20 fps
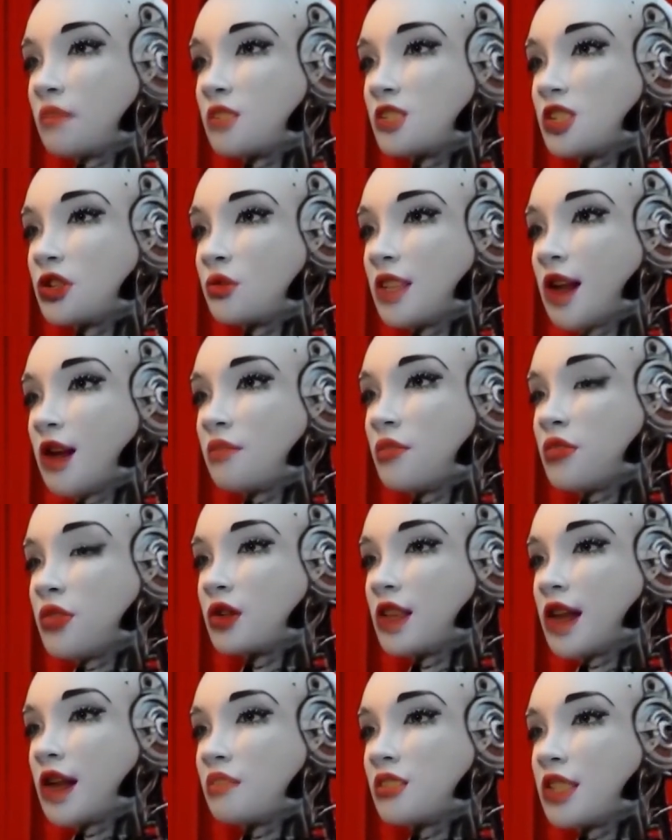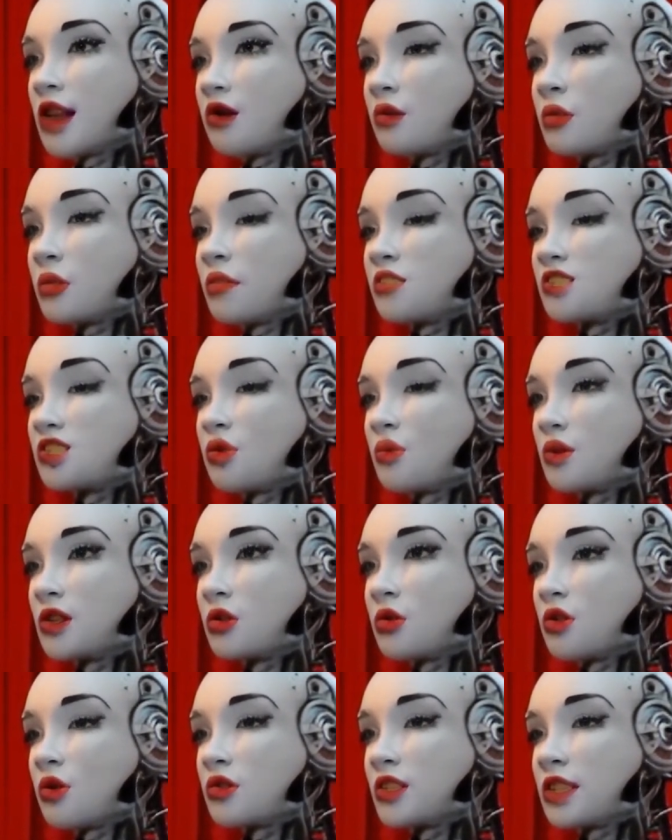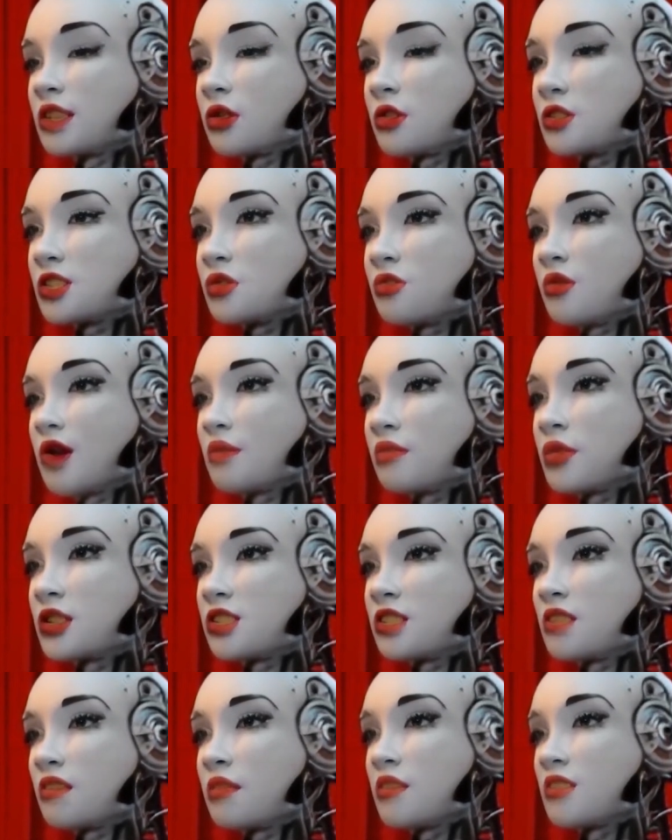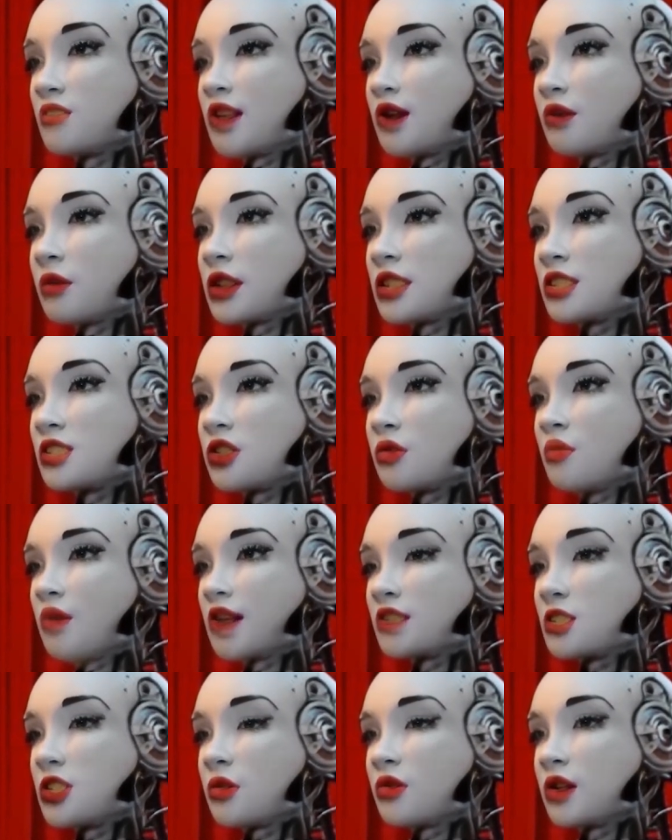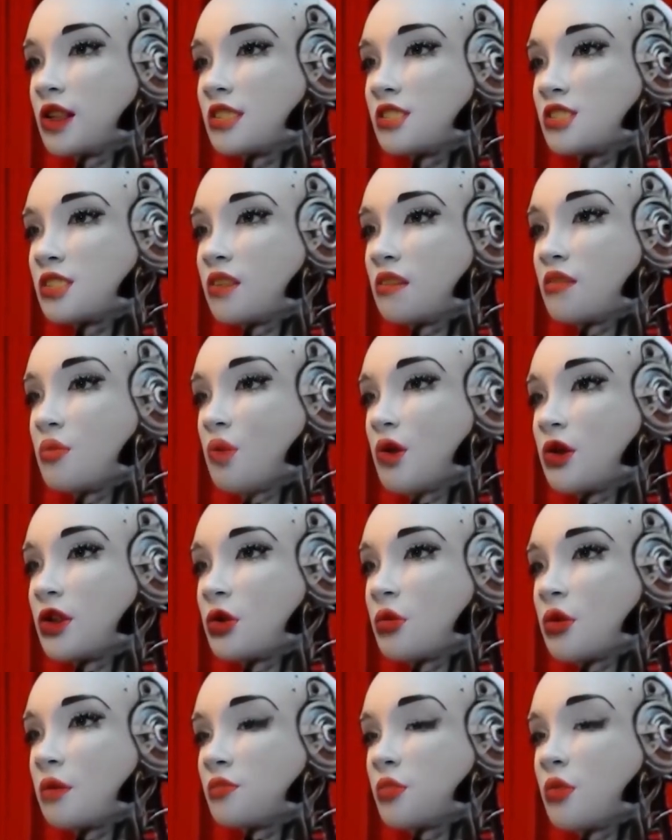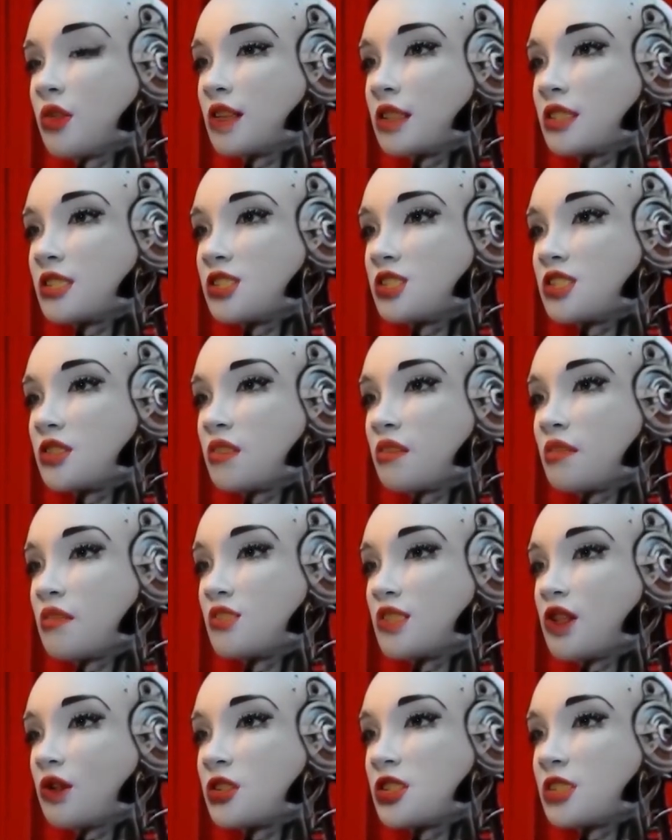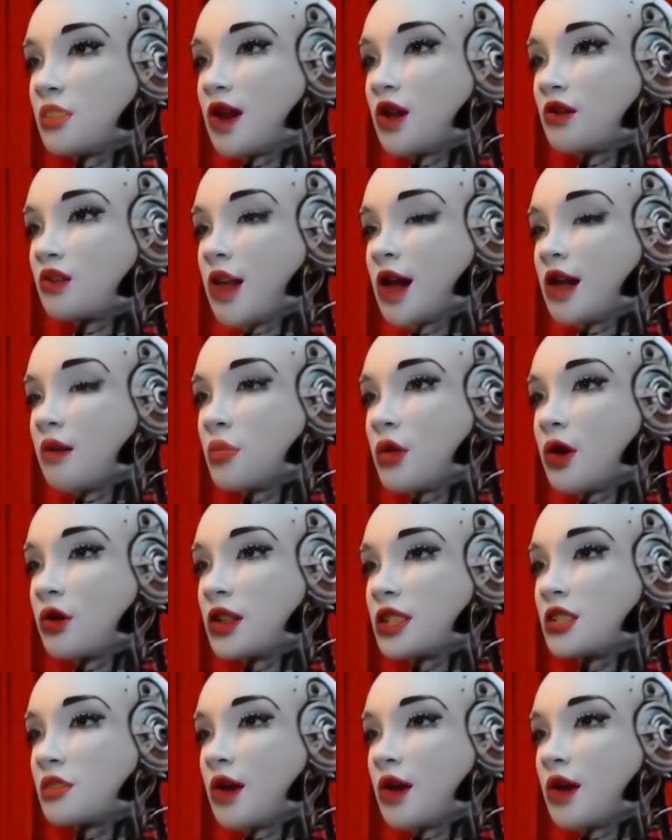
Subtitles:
Do not forget though, to include in your script various directories where you have placed those pair libraries